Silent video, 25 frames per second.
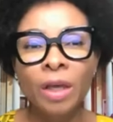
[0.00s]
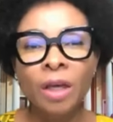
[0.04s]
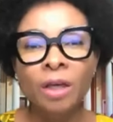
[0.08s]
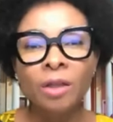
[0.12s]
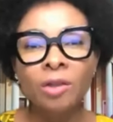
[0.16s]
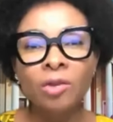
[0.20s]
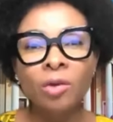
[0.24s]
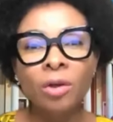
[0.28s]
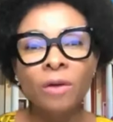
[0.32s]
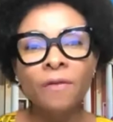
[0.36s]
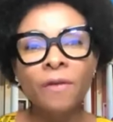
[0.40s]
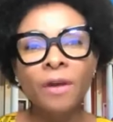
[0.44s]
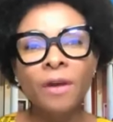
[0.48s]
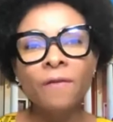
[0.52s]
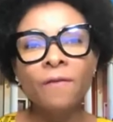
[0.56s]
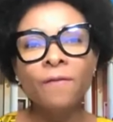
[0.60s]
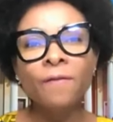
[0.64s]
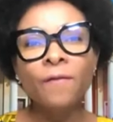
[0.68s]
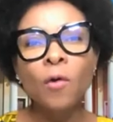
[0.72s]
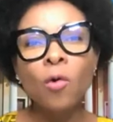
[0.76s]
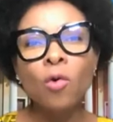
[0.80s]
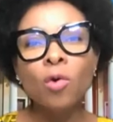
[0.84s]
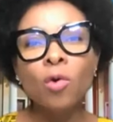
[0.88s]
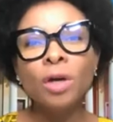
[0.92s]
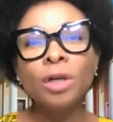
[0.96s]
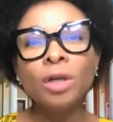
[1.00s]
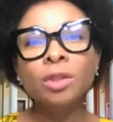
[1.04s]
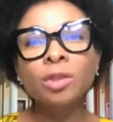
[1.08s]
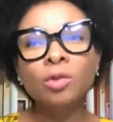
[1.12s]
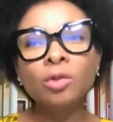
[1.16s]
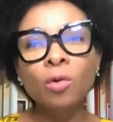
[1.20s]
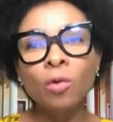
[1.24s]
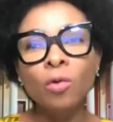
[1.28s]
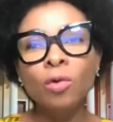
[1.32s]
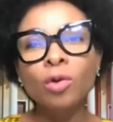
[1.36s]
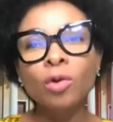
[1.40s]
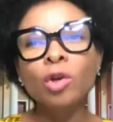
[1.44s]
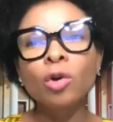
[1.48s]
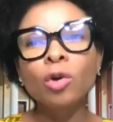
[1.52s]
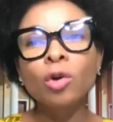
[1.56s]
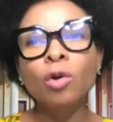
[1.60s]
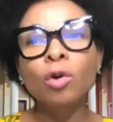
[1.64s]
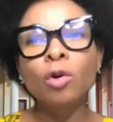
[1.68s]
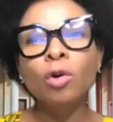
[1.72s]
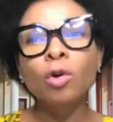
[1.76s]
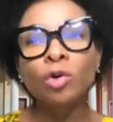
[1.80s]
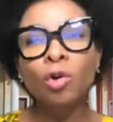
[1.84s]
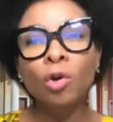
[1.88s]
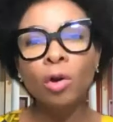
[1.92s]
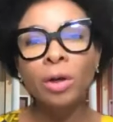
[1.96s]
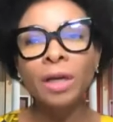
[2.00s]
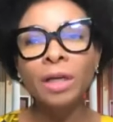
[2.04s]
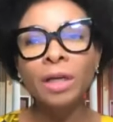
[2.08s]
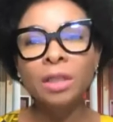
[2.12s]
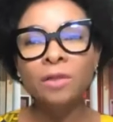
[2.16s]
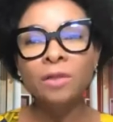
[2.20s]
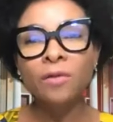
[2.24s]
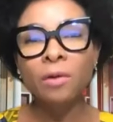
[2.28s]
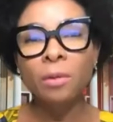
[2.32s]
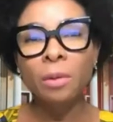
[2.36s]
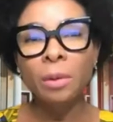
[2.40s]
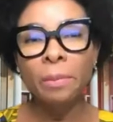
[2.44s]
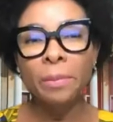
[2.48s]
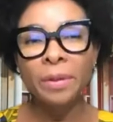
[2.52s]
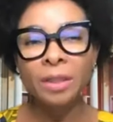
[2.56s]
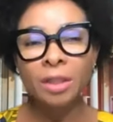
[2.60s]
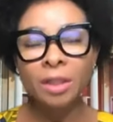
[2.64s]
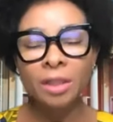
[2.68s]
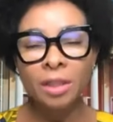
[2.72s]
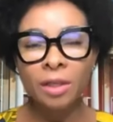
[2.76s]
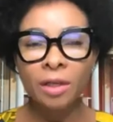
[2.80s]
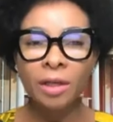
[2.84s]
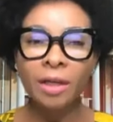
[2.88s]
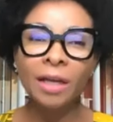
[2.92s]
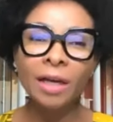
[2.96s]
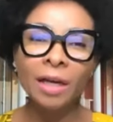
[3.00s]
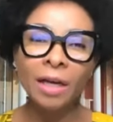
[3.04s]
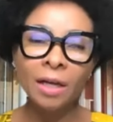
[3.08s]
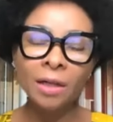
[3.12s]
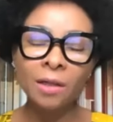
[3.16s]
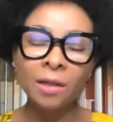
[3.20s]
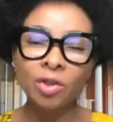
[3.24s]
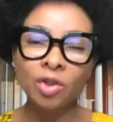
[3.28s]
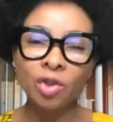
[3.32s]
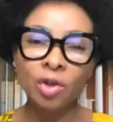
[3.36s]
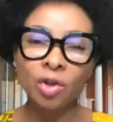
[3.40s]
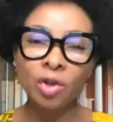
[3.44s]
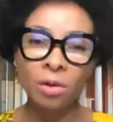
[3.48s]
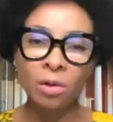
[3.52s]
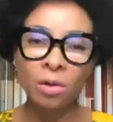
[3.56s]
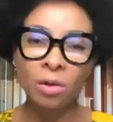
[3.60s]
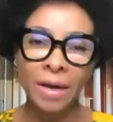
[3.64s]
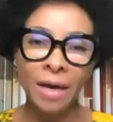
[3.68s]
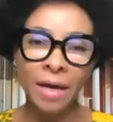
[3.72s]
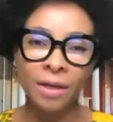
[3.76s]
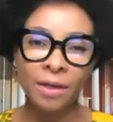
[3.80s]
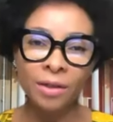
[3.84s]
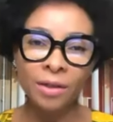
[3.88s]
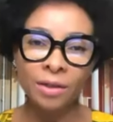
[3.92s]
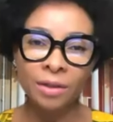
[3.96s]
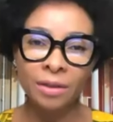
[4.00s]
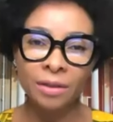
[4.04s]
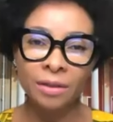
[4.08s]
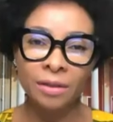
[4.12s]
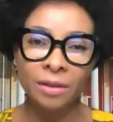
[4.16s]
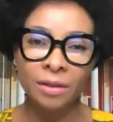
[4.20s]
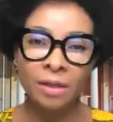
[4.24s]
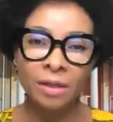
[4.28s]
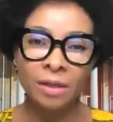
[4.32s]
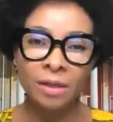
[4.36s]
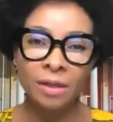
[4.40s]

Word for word: so if they focus only on knowledge from a particular cultural bias,